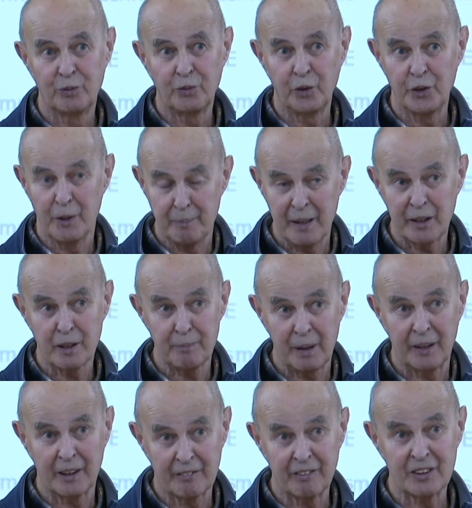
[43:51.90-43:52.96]
for the better
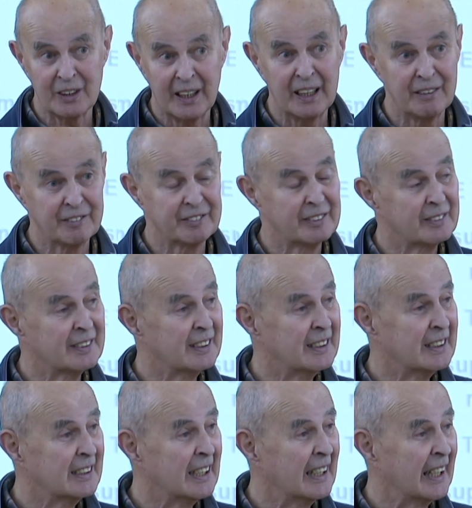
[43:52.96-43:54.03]
part of his life.
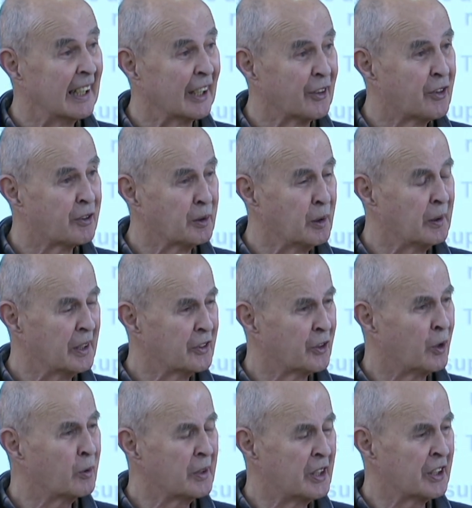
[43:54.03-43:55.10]
And through his
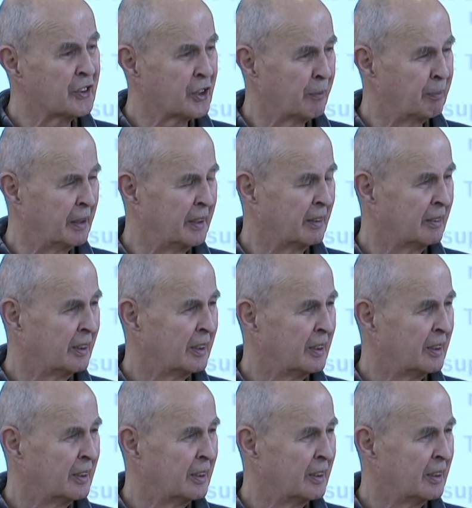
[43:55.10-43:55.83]
own discipline,